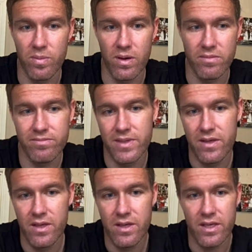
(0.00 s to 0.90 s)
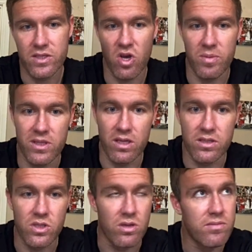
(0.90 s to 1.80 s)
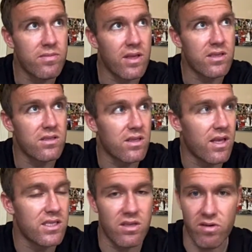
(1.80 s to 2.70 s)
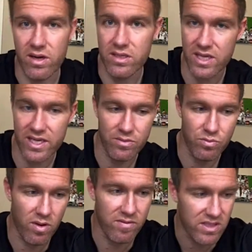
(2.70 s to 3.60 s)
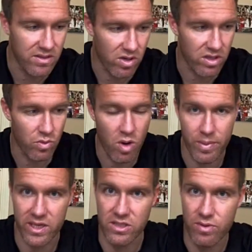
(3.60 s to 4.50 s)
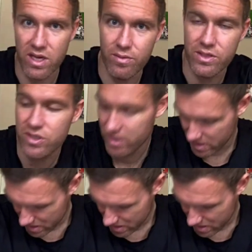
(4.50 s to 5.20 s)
But it's got to be done. So that's the running side, and obviously you've got the walk bike as well, which